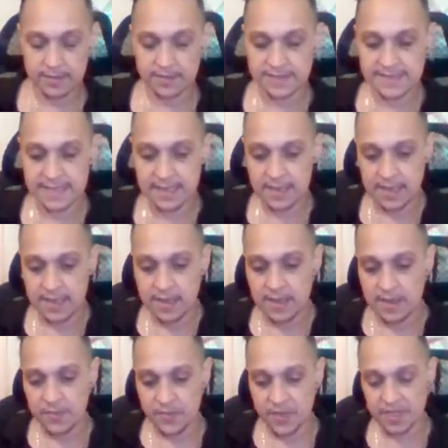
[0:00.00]
It looks like
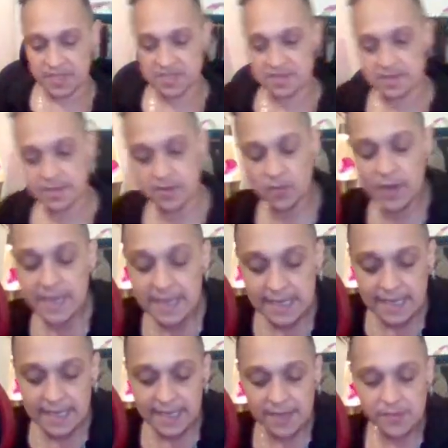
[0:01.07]
patiently
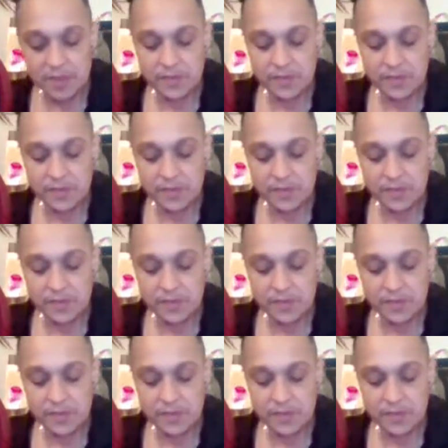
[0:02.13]
waiting,